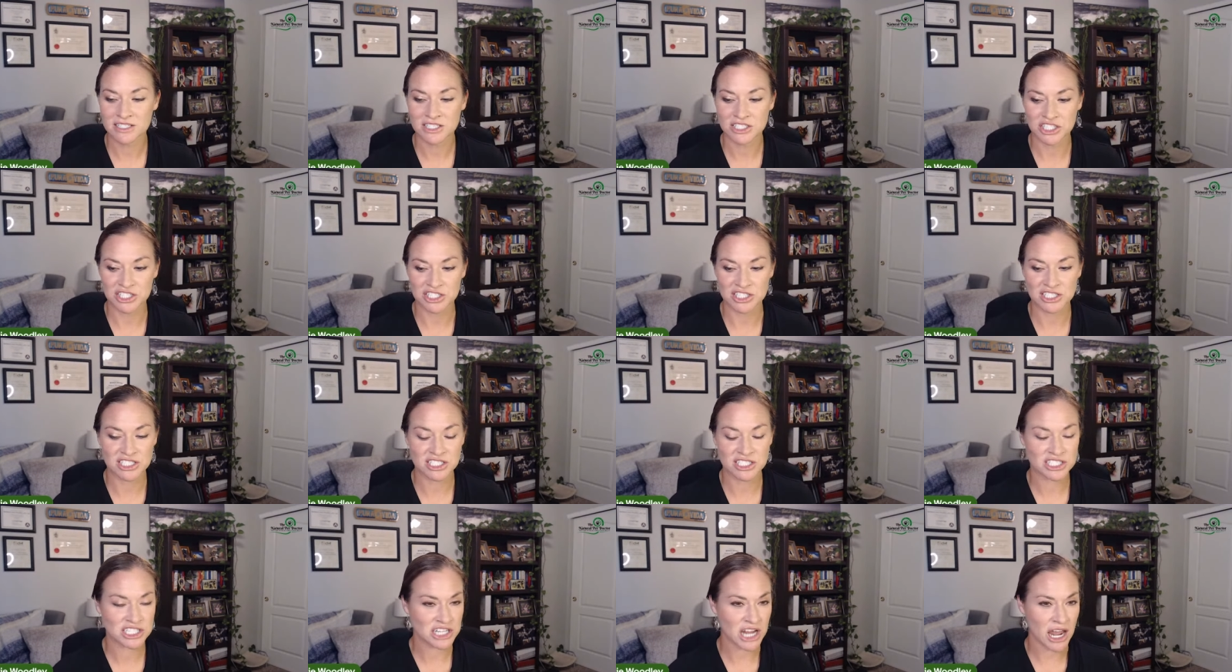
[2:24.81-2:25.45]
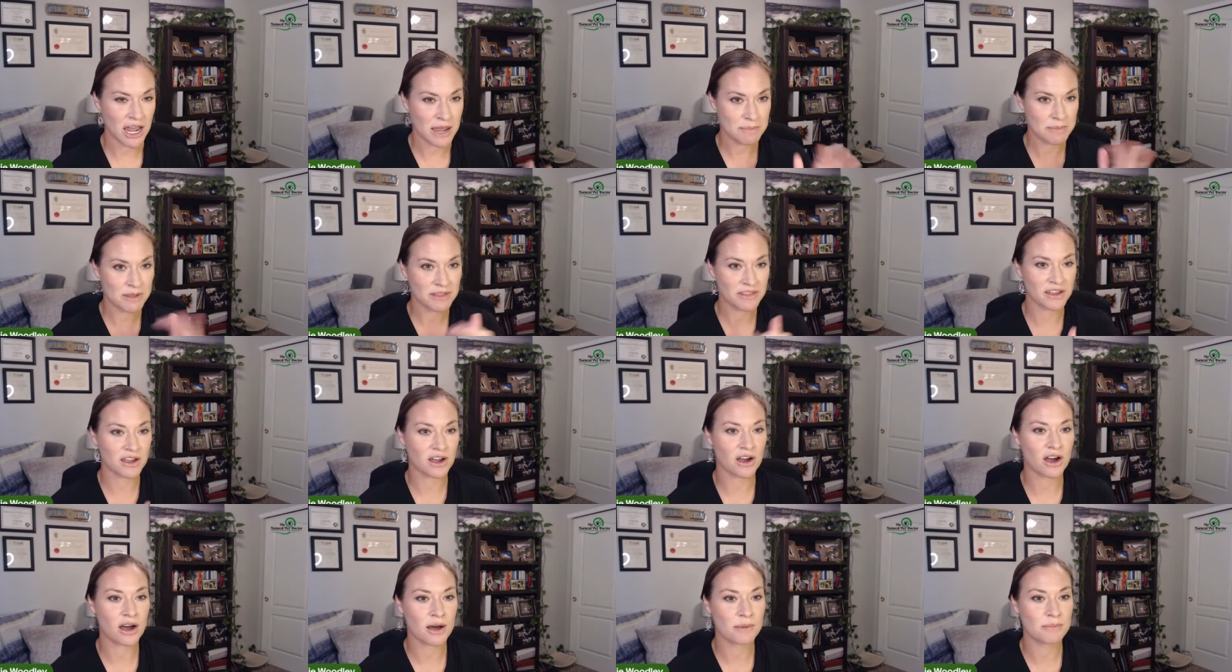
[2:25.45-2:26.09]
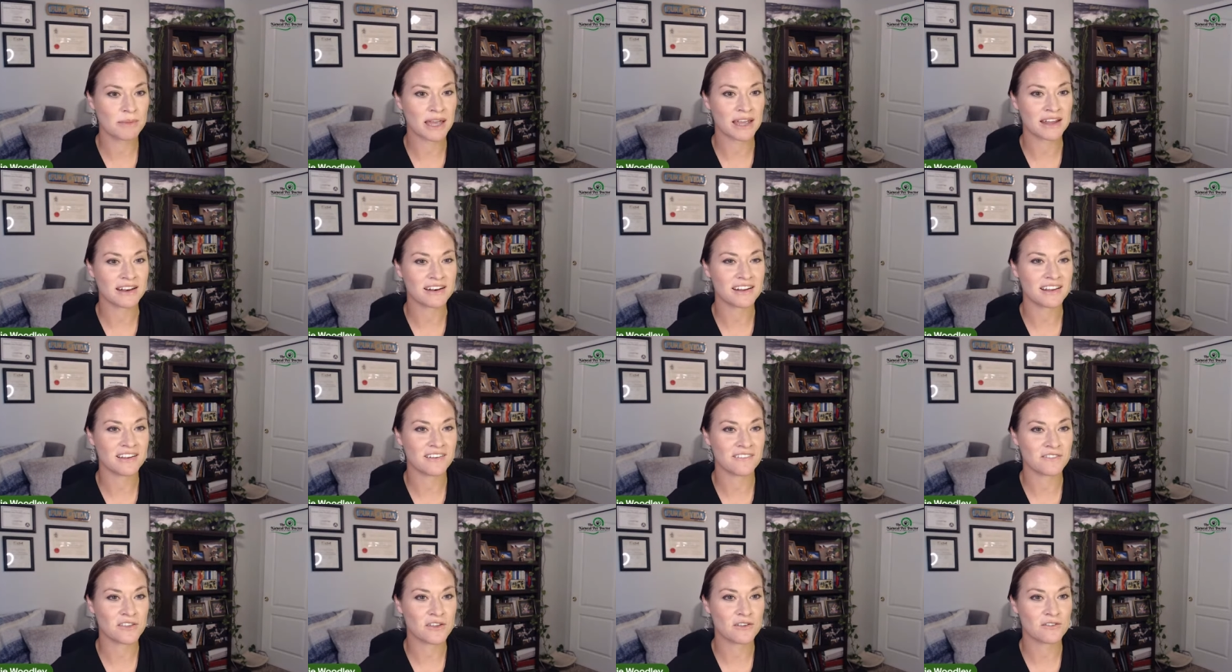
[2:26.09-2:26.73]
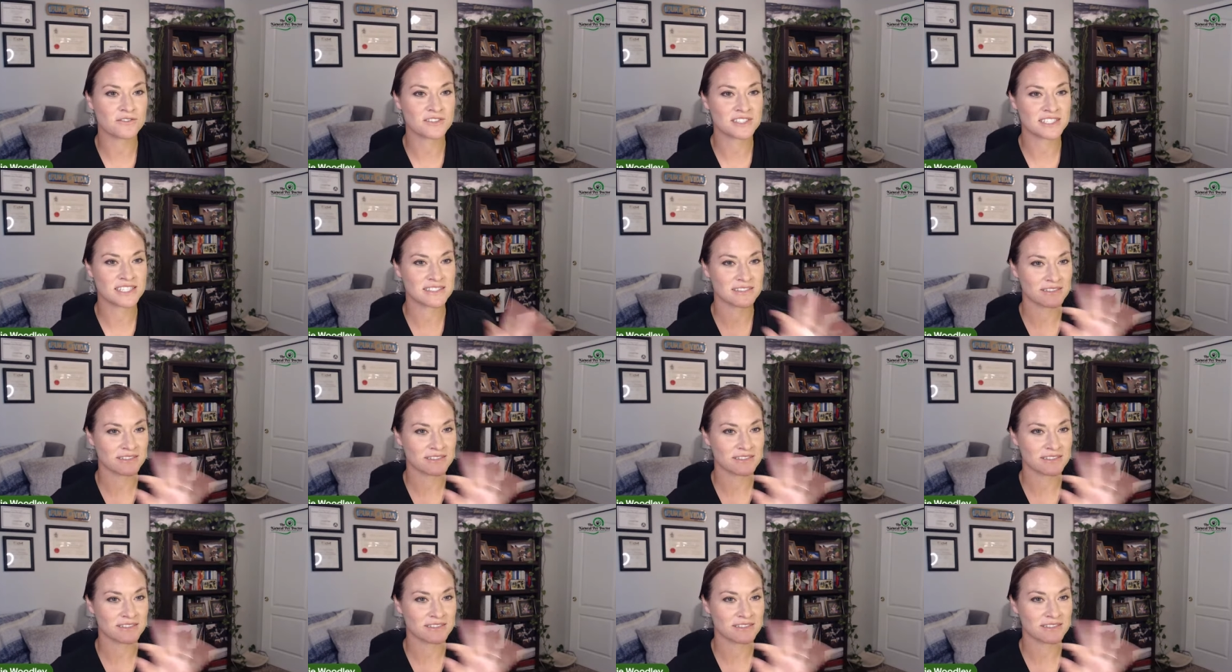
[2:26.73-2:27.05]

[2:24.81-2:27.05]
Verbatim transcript: Just type in the comment if you've